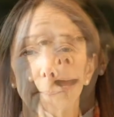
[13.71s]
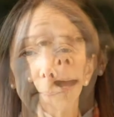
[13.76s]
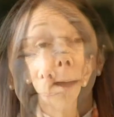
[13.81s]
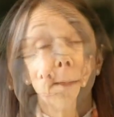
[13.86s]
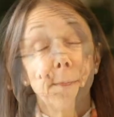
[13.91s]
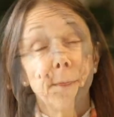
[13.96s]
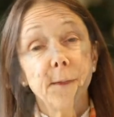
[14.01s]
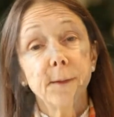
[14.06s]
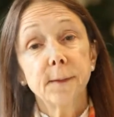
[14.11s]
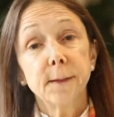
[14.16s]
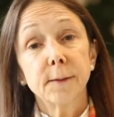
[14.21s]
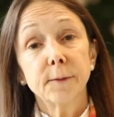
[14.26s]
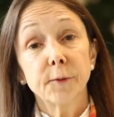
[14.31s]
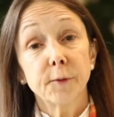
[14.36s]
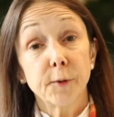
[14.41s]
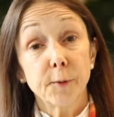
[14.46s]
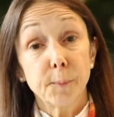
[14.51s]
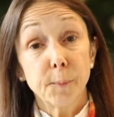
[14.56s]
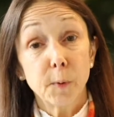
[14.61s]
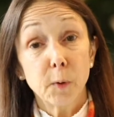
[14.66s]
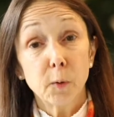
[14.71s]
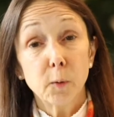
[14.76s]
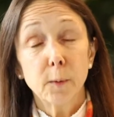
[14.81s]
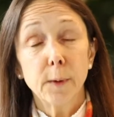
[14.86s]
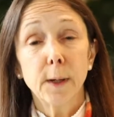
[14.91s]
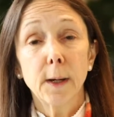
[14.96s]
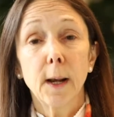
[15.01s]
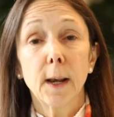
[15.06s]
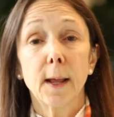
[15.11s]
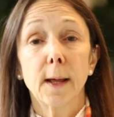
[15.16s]
I think that
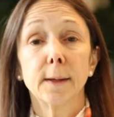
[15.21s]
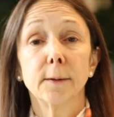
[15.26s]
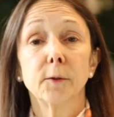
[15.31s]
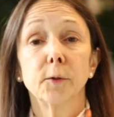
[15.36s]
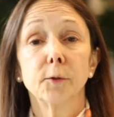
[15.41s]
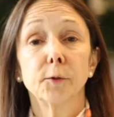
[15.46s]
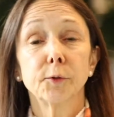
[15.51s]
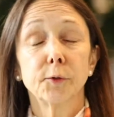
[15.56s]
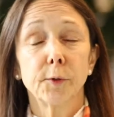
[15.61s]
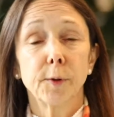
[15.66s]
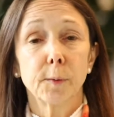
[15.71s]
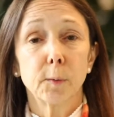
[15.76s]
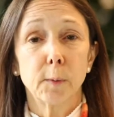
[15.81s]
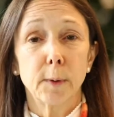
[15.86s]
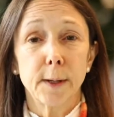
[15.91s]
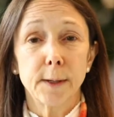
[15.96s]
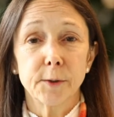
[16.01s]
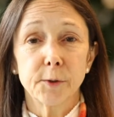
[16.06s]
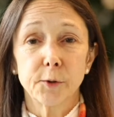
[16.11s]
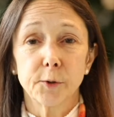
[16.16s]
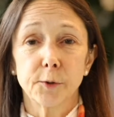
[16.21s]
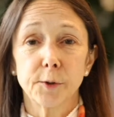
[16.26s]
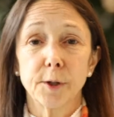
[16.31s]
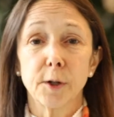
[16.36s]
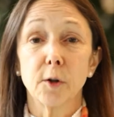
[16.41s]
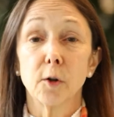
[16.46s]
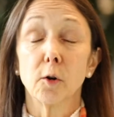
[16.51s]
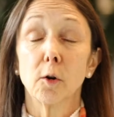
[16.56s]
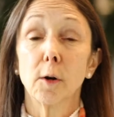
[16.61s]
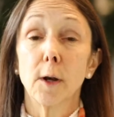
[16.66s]
reviewing land use regulation
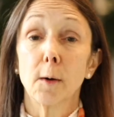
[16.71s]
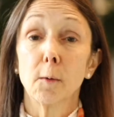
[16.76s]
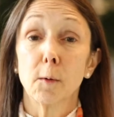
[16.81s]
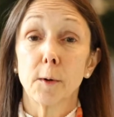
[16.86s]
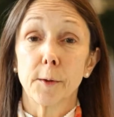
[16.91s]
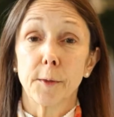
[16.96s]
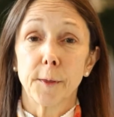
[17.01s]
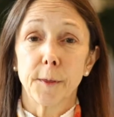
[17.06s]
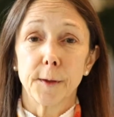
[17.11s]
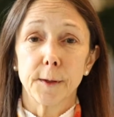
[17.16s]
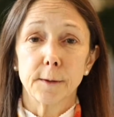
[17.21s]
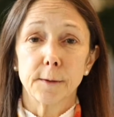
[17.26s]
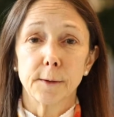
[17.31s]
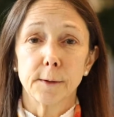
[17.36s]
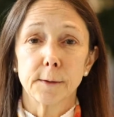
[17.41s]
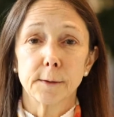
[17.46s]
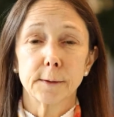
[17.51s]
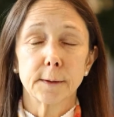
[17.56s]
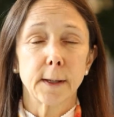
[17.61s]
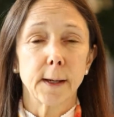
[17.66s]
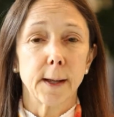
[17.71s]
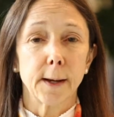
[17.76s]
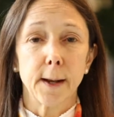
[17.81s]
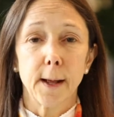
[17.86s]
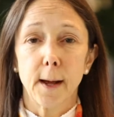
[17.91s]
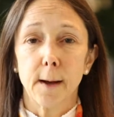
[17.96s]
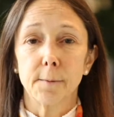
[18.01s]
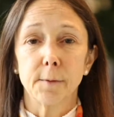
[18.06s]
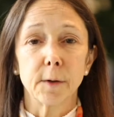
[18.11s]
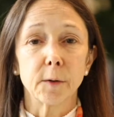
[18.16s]
in all our cities can
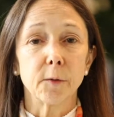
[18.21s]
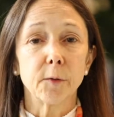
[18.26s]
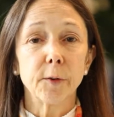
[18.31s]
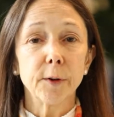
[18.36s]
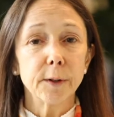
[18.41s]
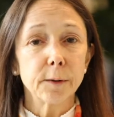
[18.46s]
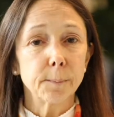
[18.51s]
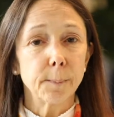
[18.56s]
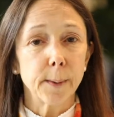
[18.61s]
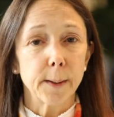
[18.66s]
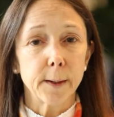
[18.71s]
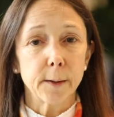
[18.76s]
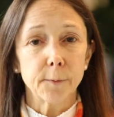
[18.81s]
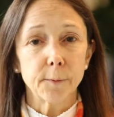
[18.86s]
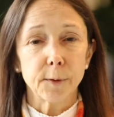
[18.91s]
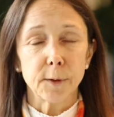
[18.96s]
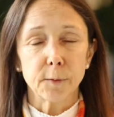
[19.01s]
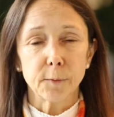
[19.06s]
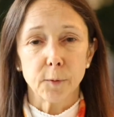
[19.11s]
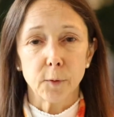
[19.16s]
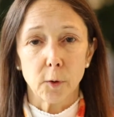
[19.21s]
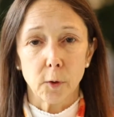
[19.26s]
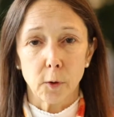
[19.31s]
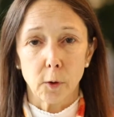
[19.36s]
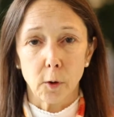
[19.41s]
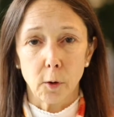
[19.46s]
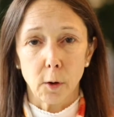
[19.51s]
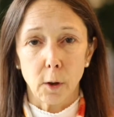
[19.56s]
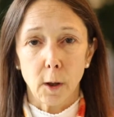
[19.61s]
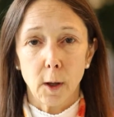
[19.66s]
have a great benefit for
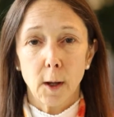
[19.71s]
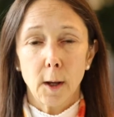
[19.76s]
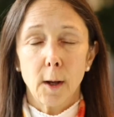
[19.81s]
all.